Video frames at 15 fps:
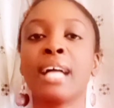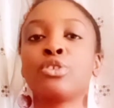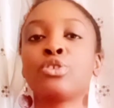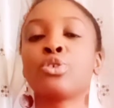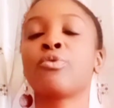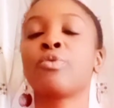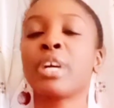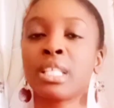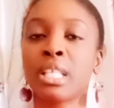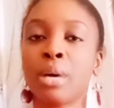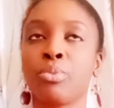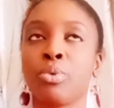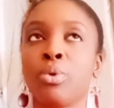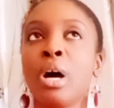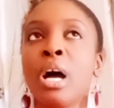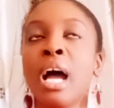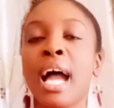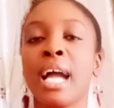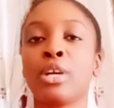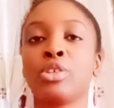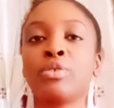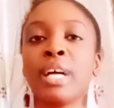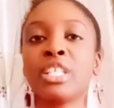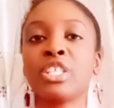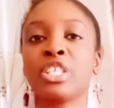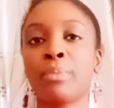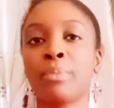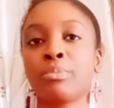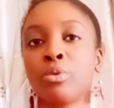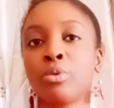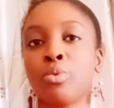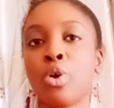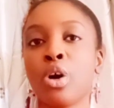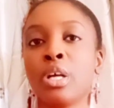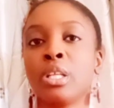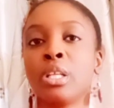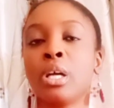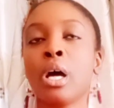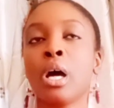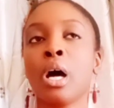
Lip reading: So for example, I could write chapter 1,